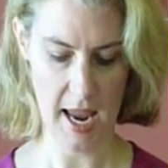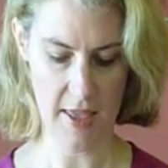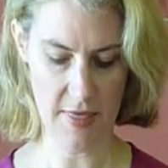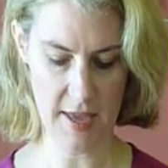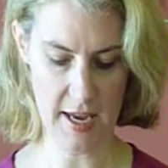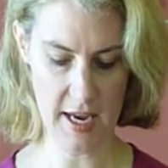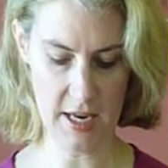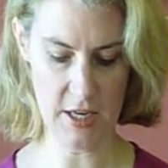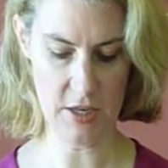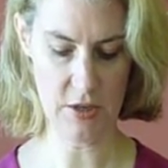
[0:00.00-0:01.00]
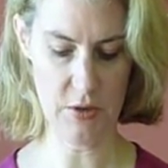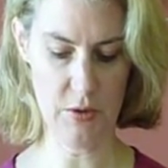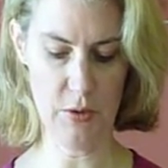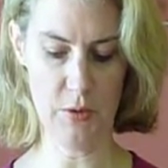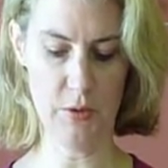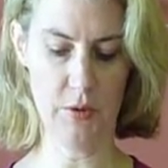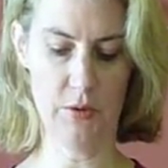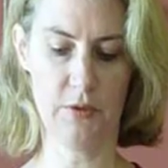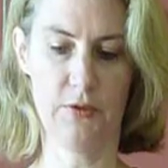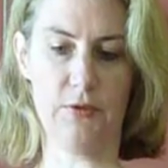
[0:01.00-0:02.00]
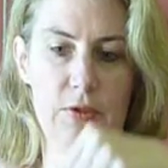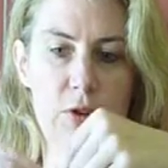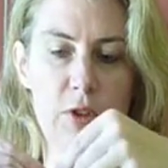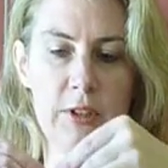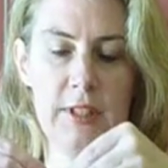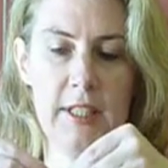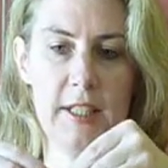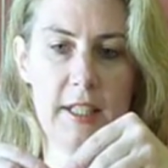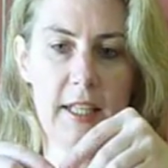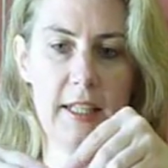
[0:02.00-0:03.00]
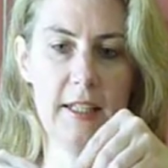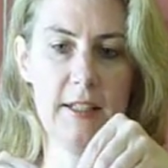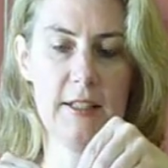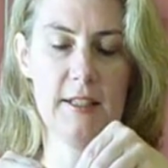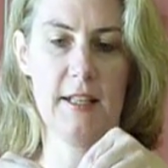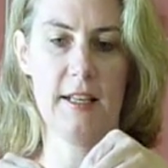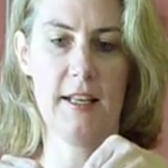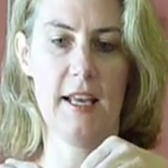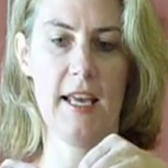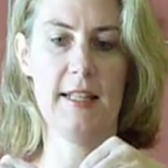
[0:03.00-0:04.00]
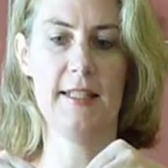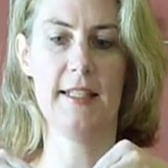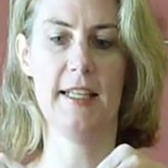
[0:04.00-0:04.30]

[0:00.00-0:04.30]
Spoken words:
and then you fold the ends